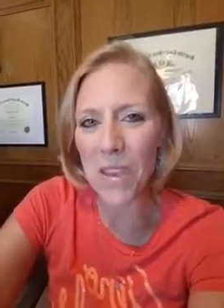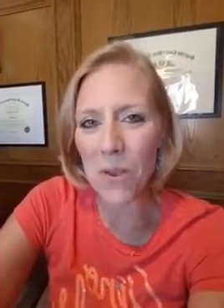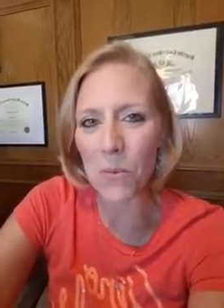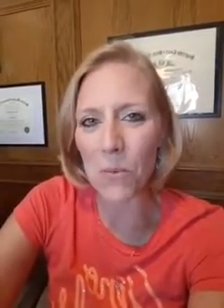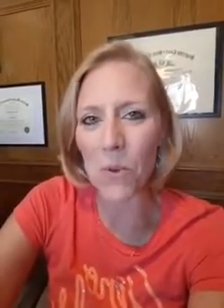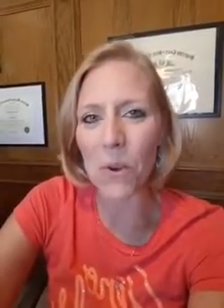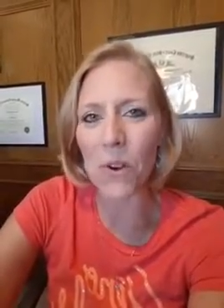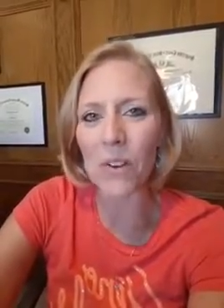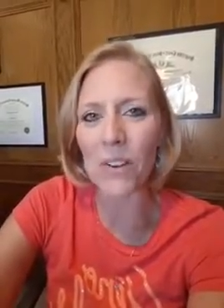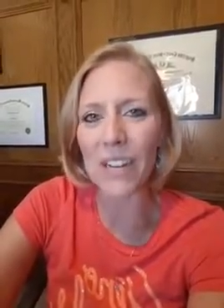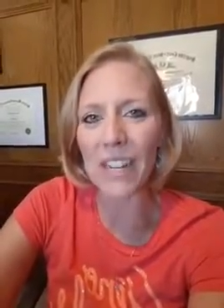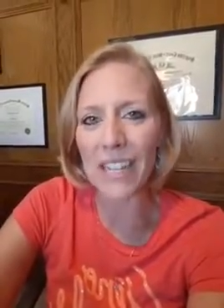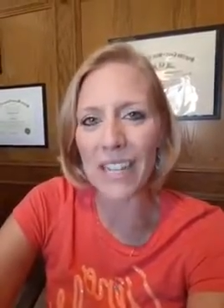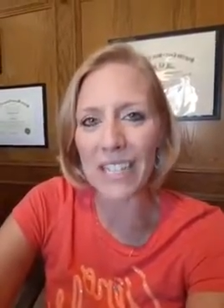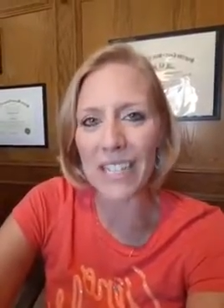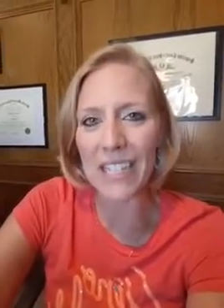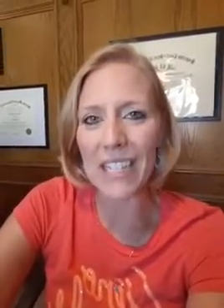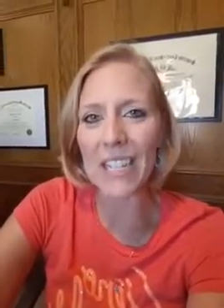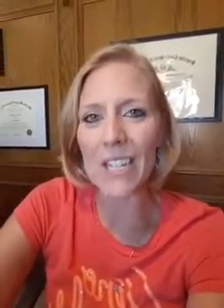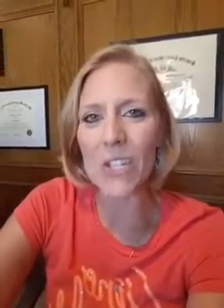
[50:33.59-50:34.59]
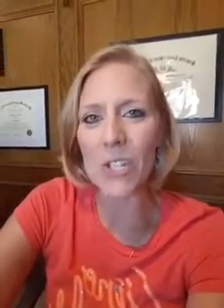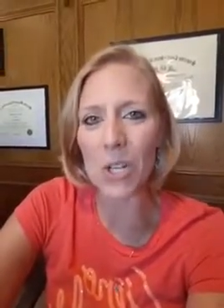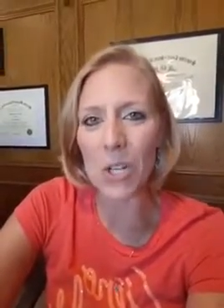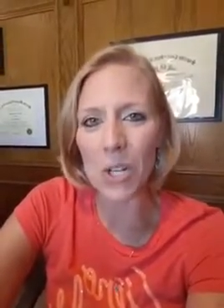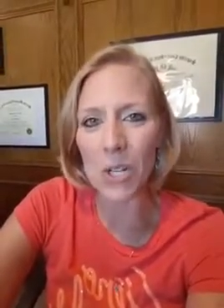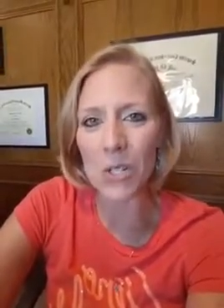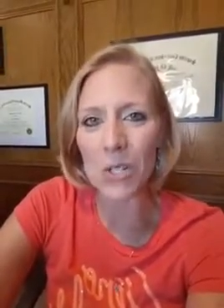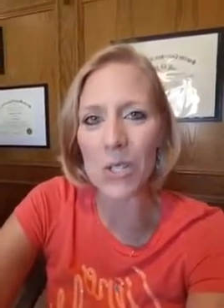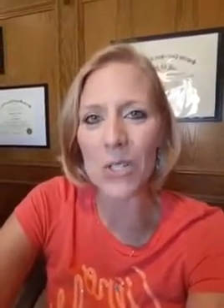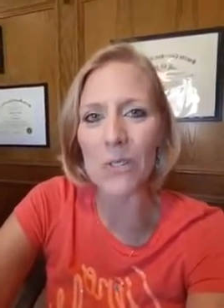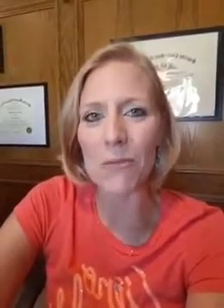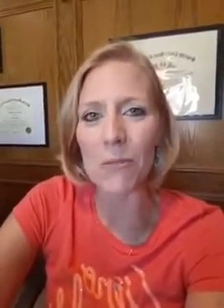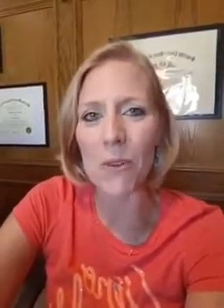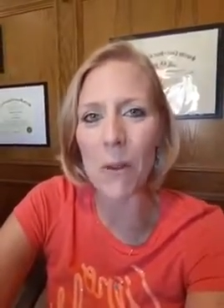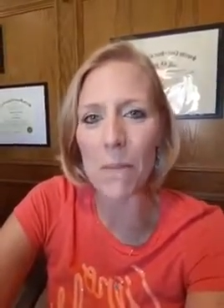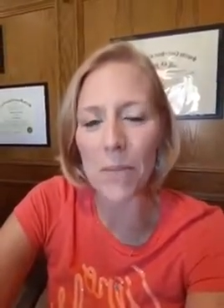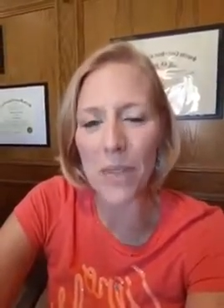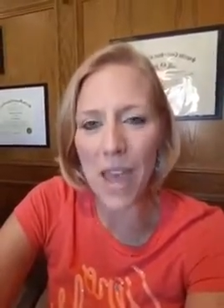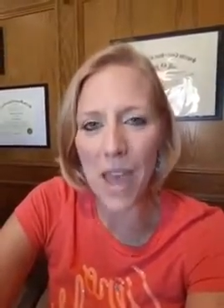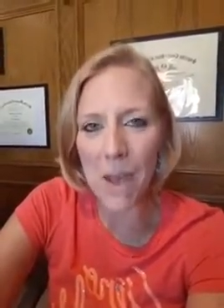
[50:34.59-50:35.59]
We're getting signatures
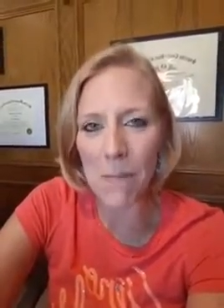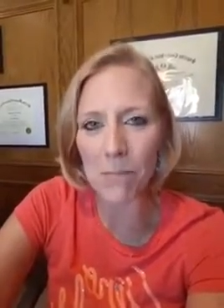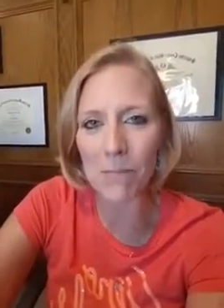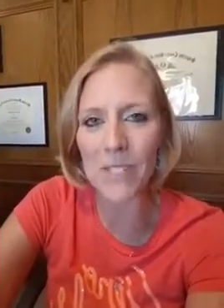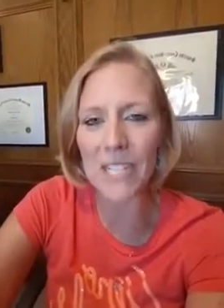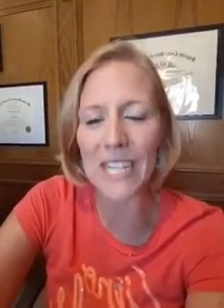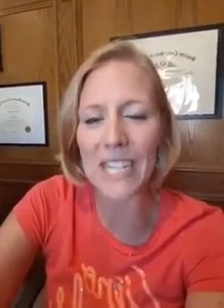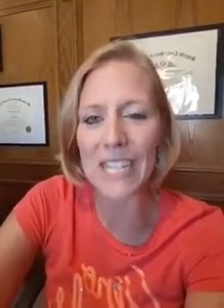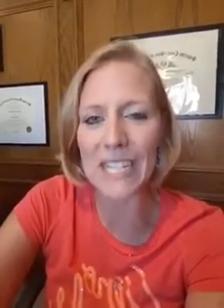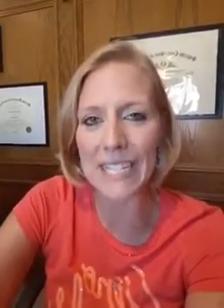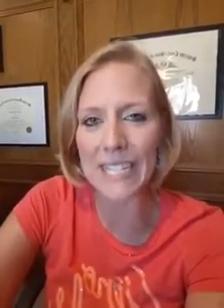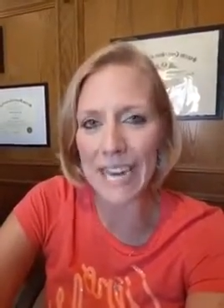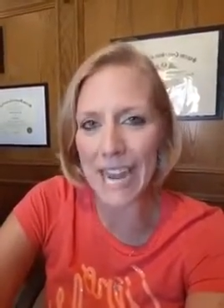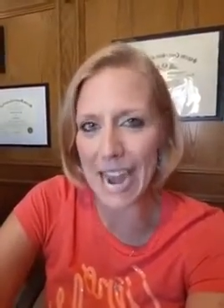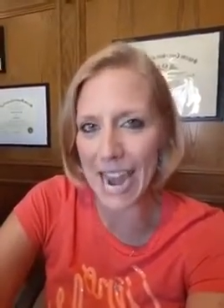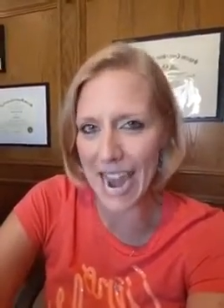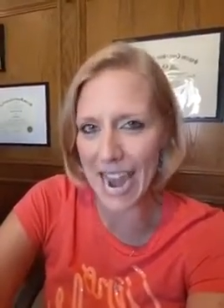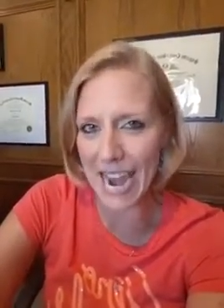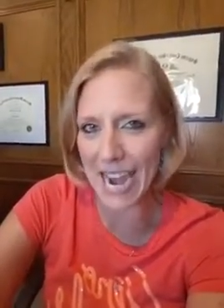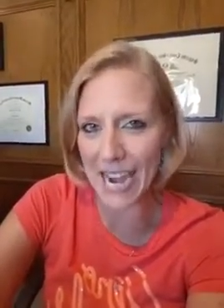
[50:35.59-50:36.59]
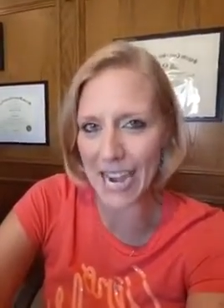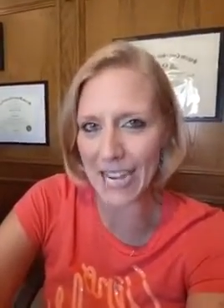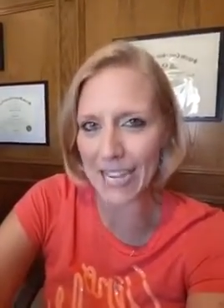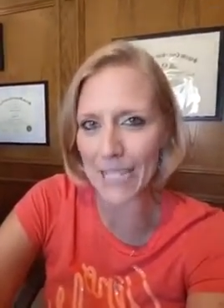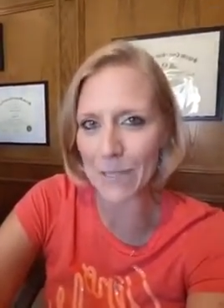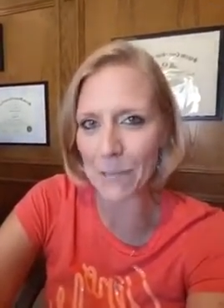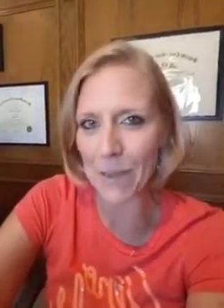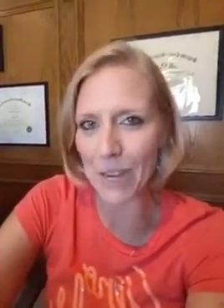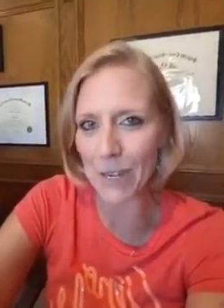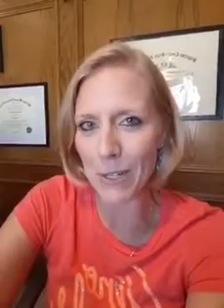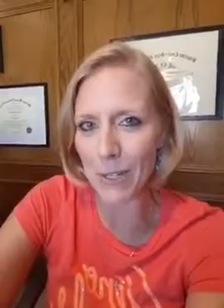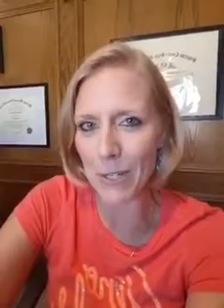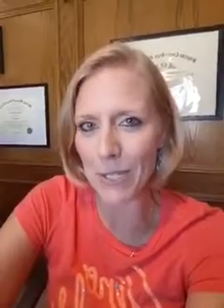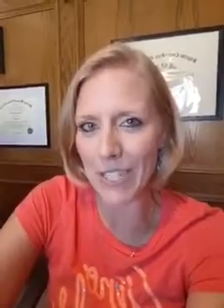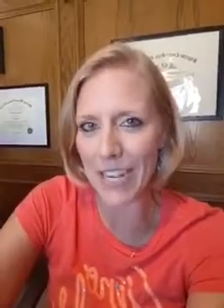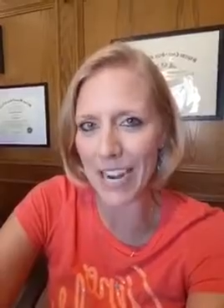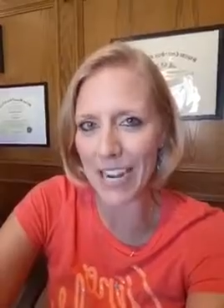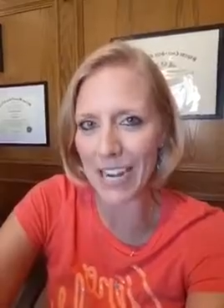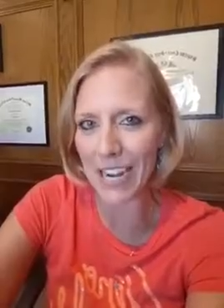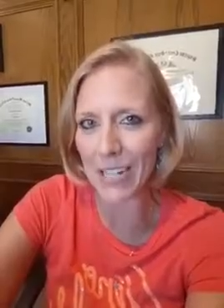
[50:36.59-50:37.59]
from them today, is my
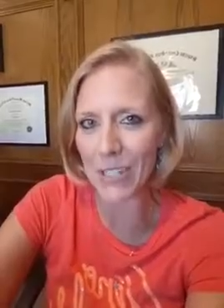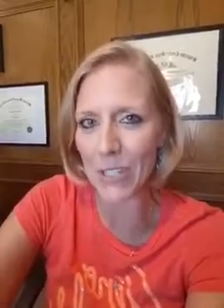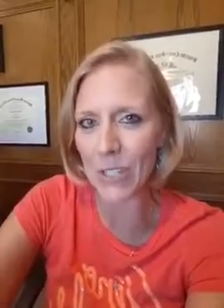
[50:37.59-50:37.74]
understanding.